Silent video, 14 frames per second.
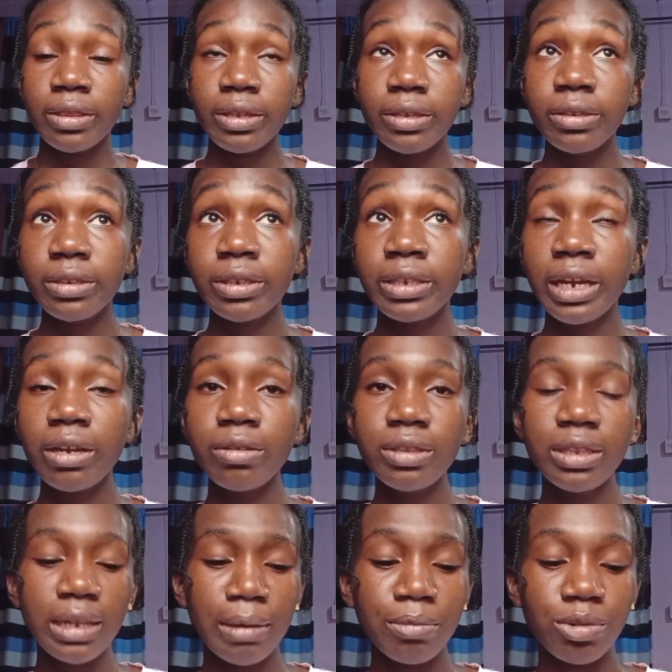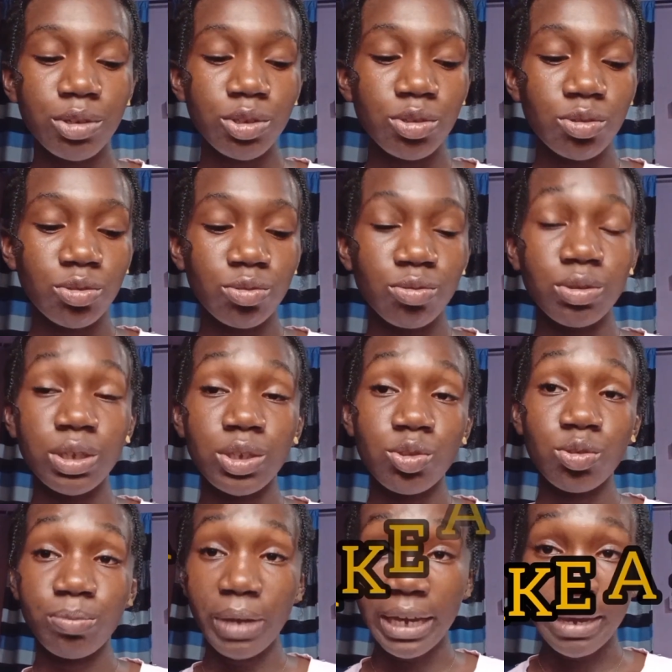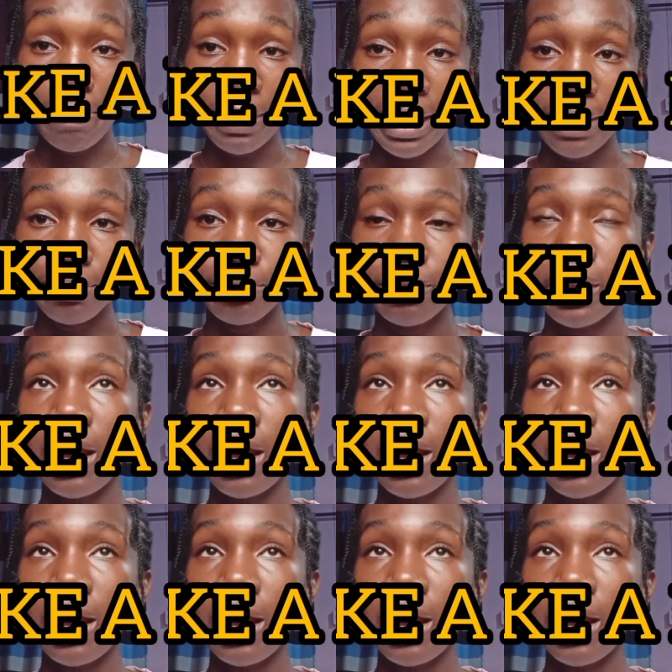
The second thing I'm going to do is to make a plan.